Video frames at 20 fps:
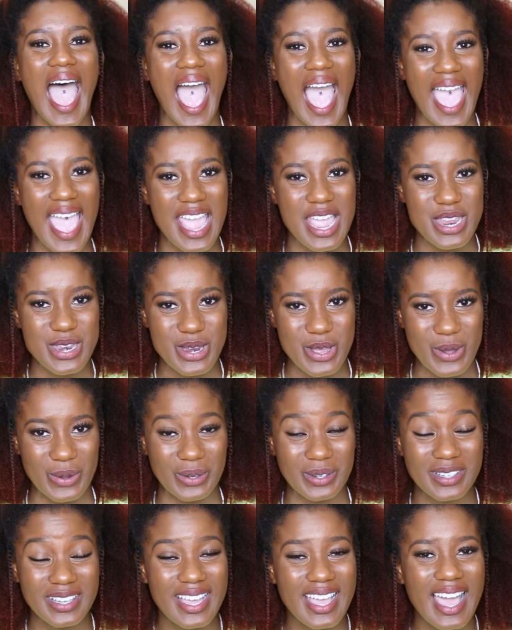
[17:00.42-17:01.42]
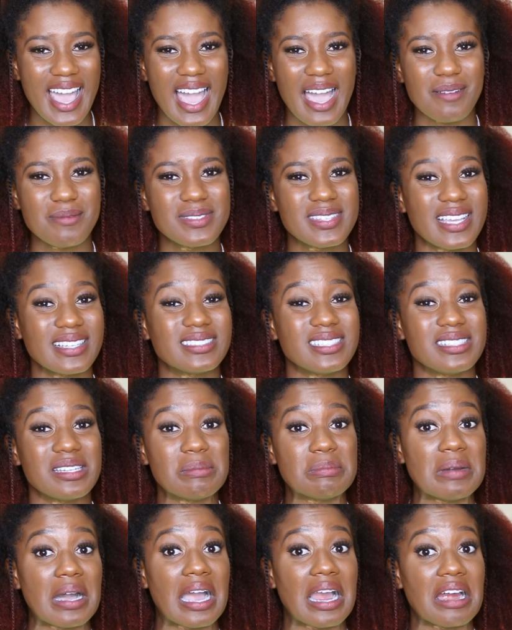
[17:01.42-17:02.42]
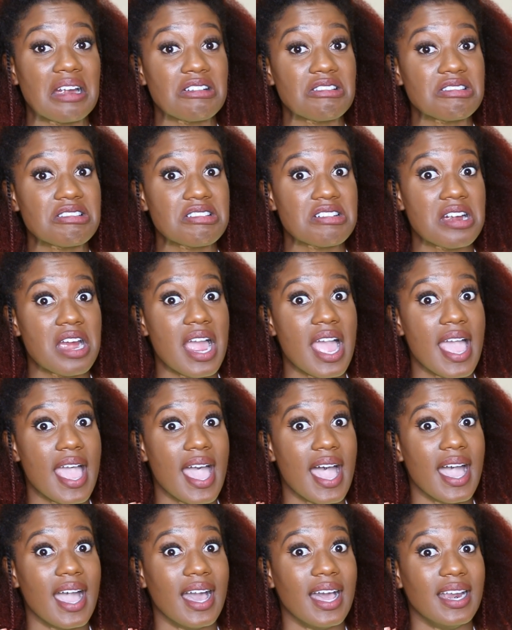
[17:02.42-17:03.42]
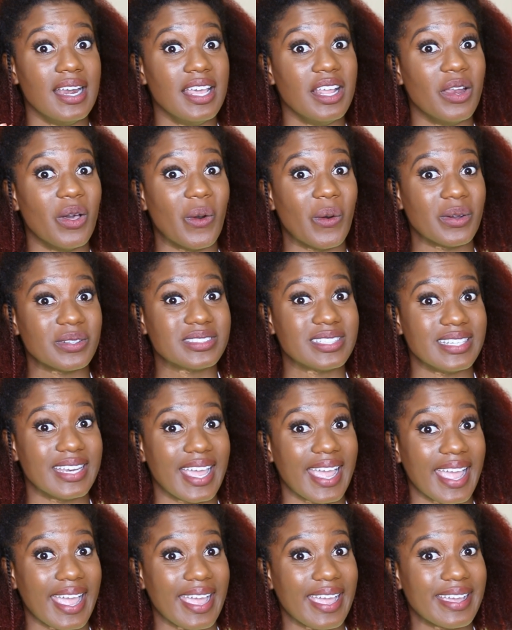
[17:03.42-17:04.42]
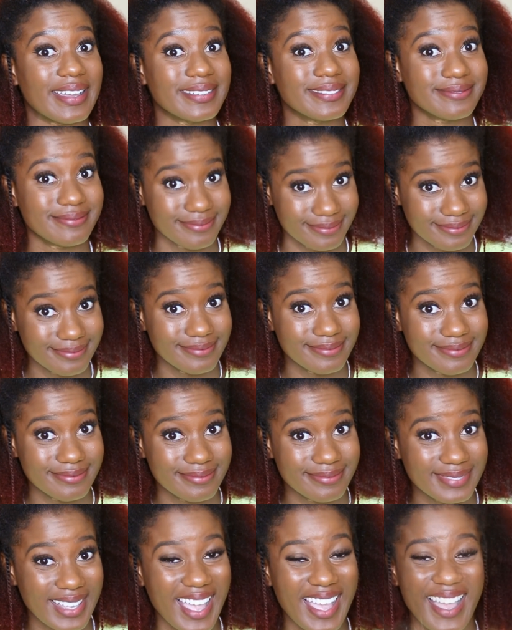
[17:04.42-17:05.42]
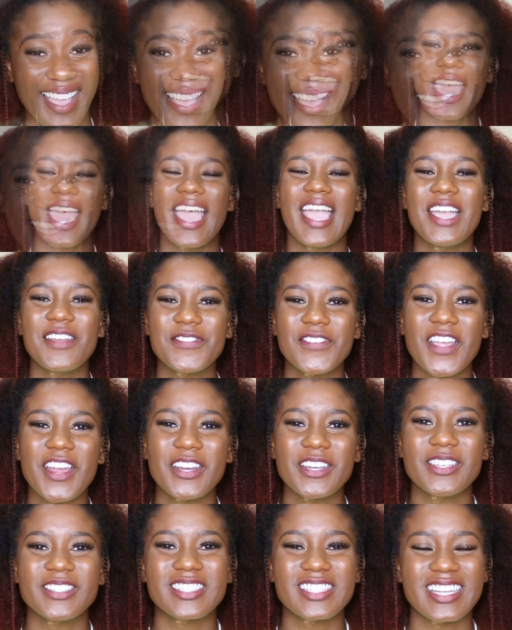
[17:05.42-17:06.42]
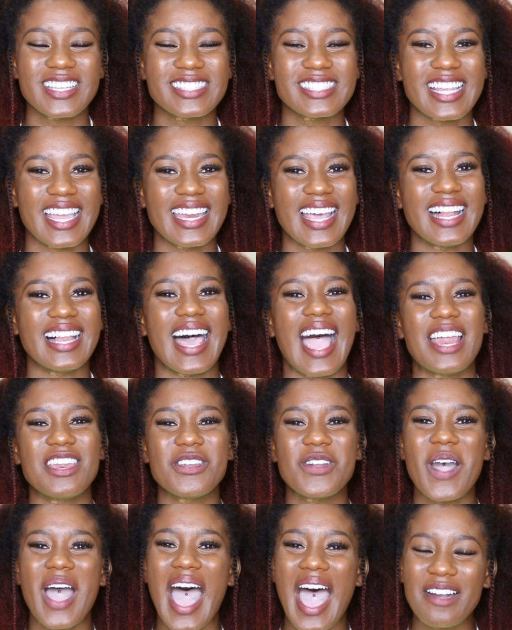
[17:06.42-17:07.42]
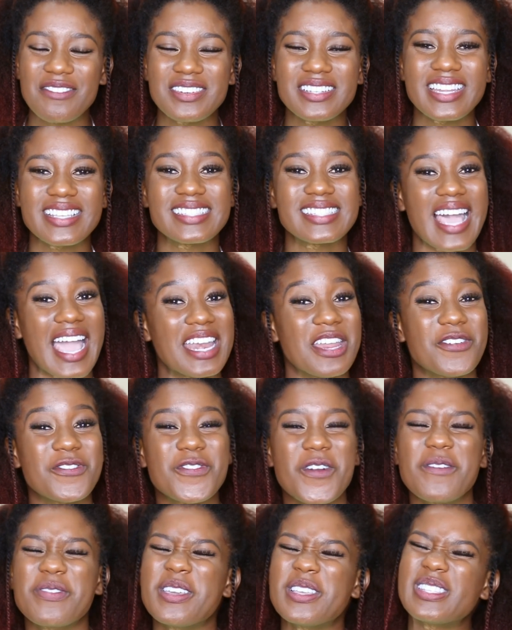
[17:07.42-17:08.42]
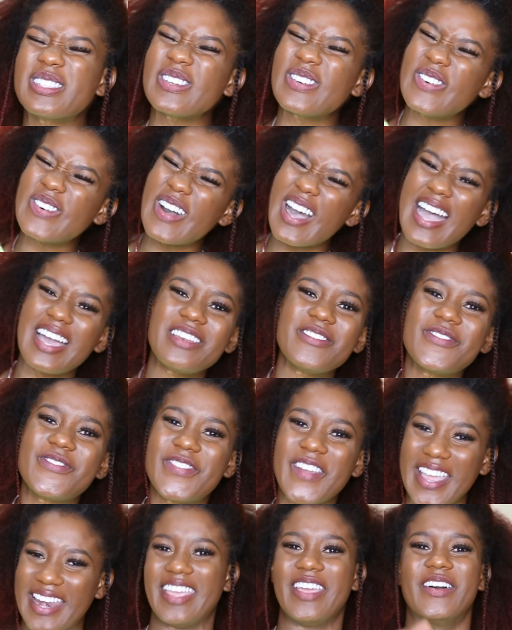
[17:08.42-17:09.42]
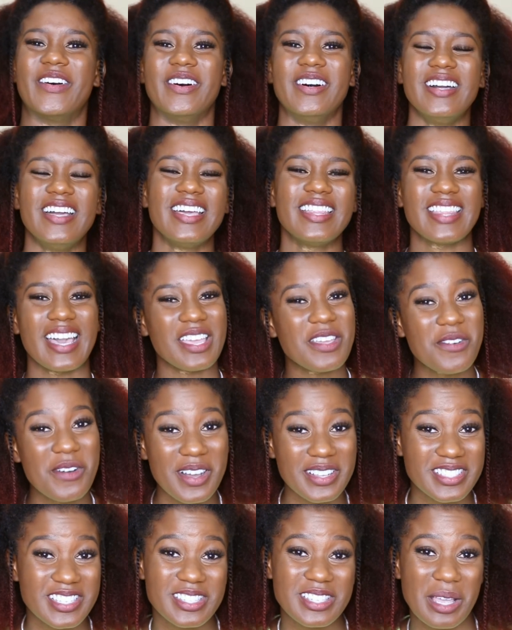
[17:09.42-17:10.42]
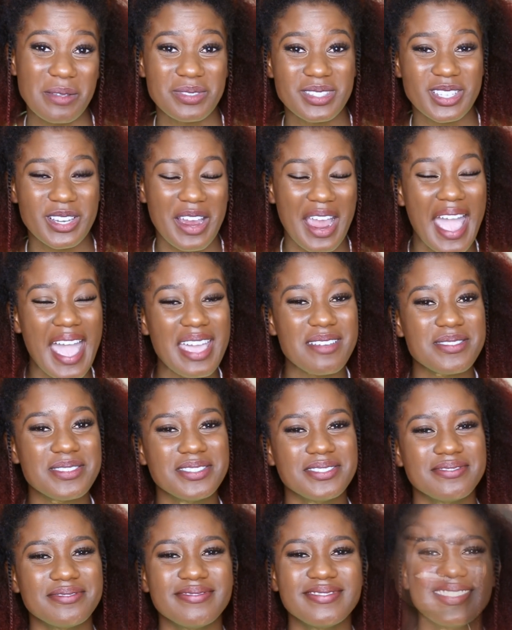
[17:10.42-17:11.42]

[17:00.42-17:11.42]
I know, I'm setting the bar really low today. If you're new to this channel and you haven't decided from this one video that you want to subscribe,